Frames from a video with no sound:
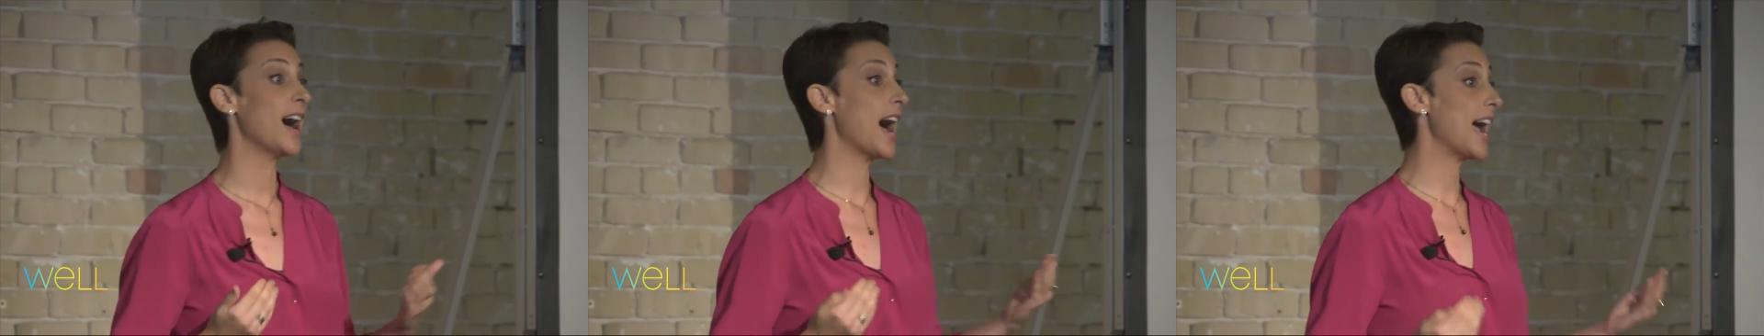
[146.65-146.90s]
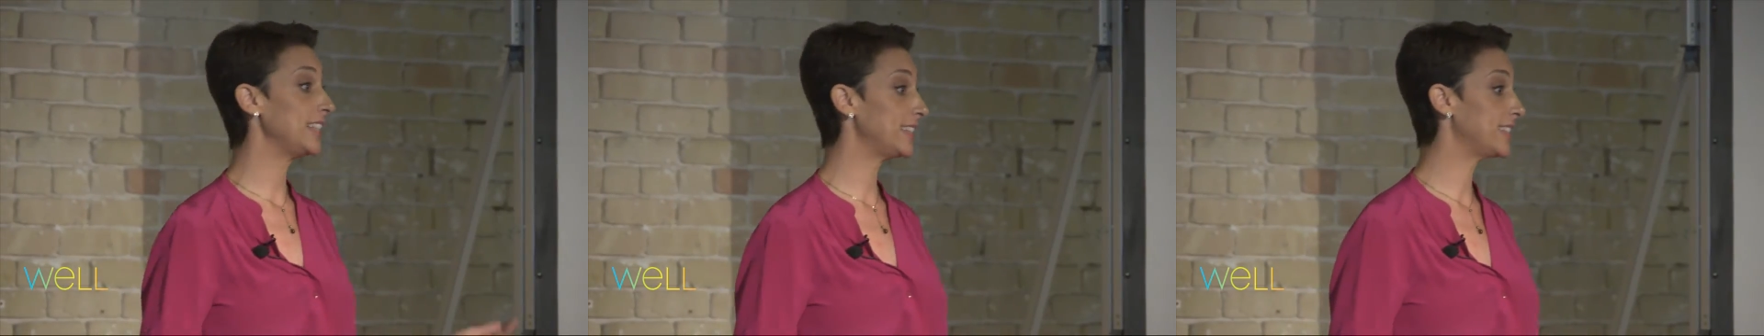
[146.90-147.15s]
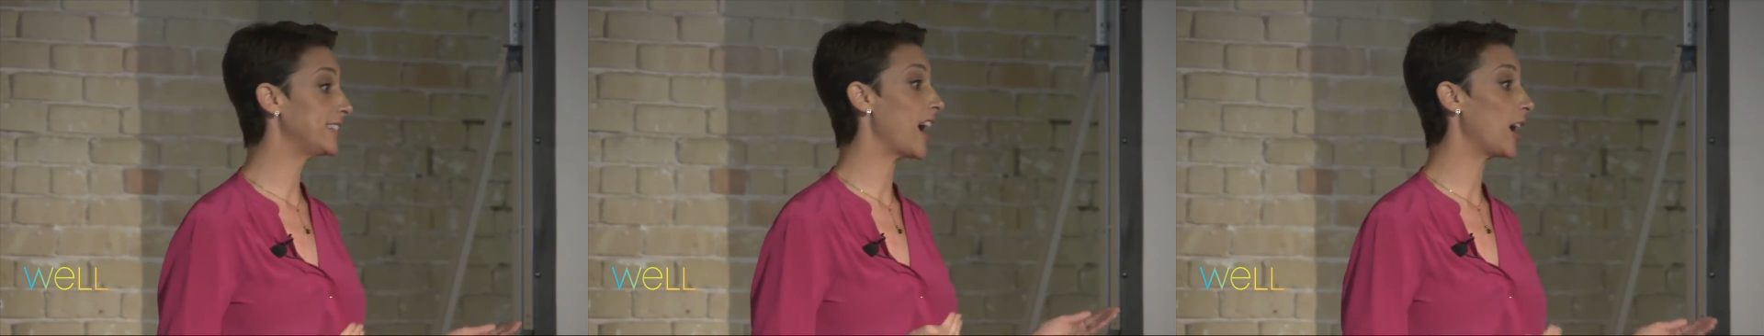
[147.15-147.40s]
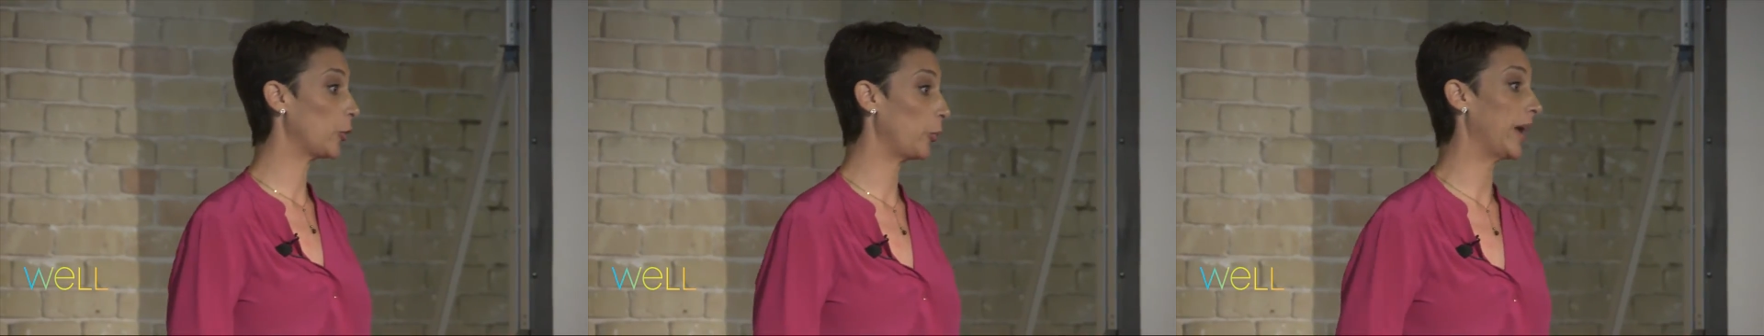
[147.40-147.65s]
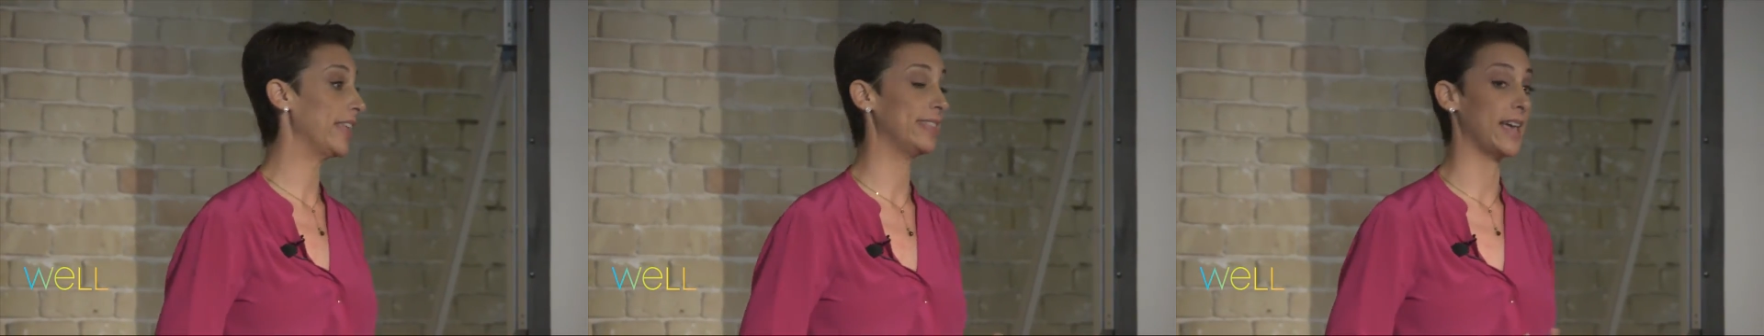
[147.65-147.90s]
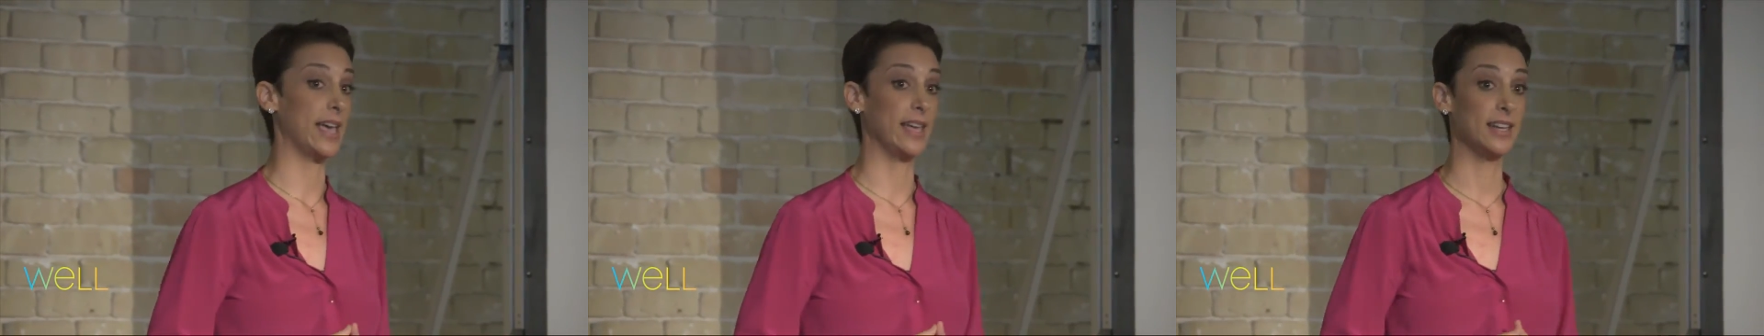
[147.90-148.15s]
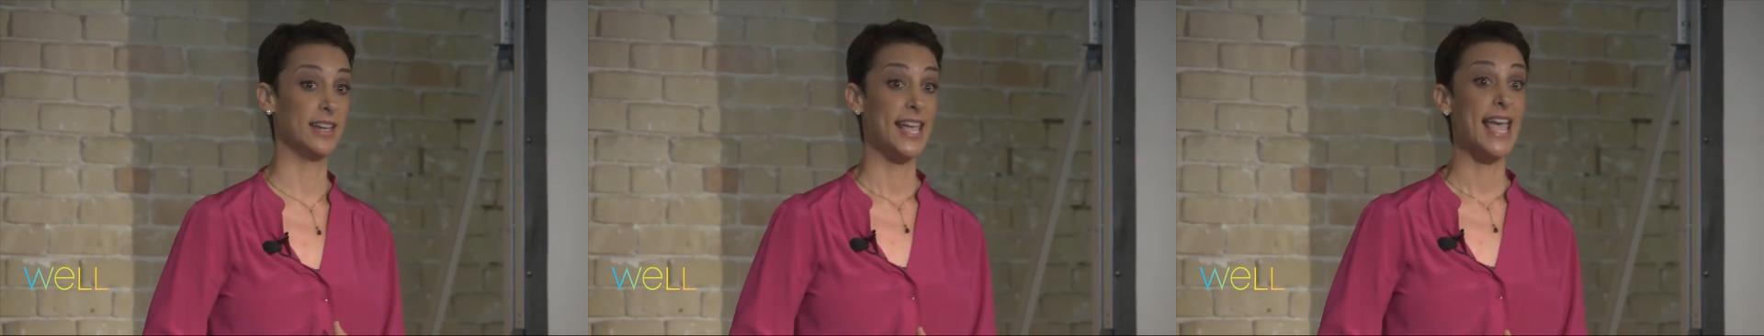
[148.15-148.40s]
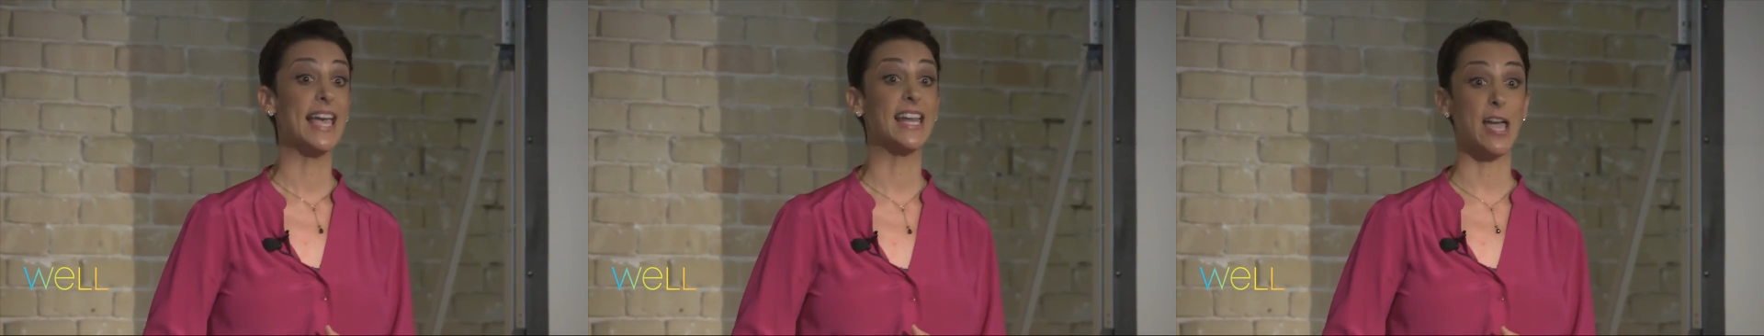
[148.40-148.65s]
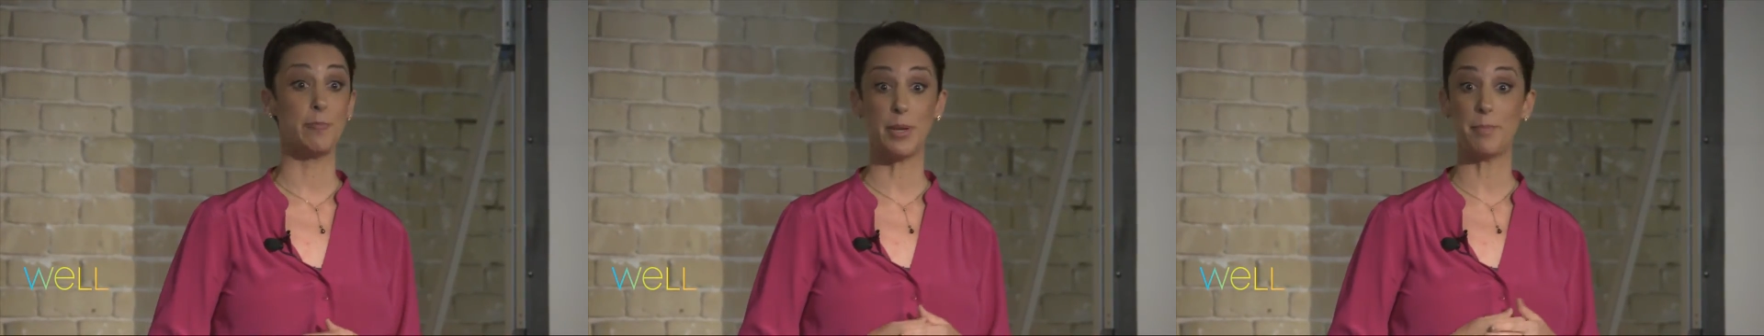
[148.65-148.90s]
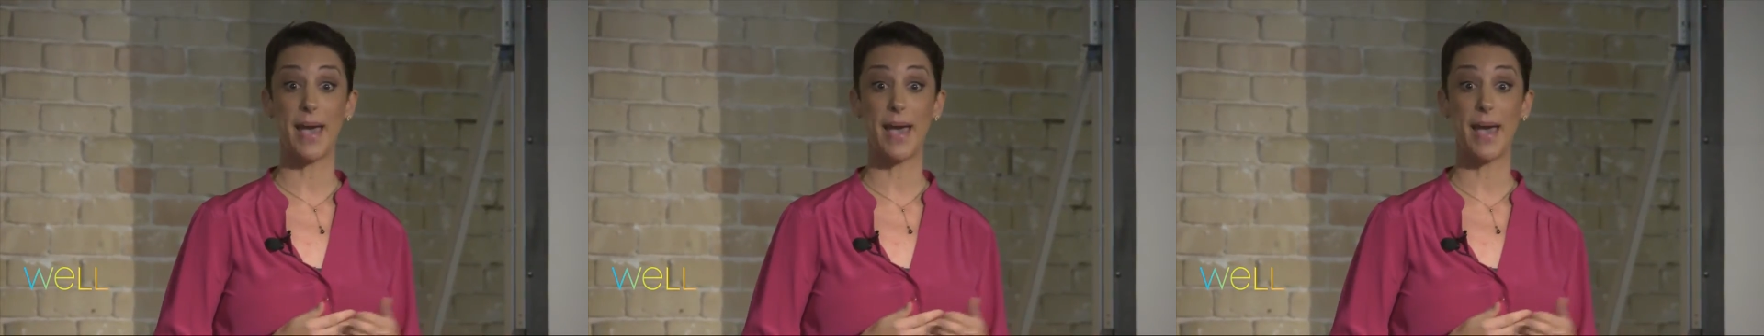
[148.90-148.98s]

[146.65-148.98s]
I stuck with it. And I've been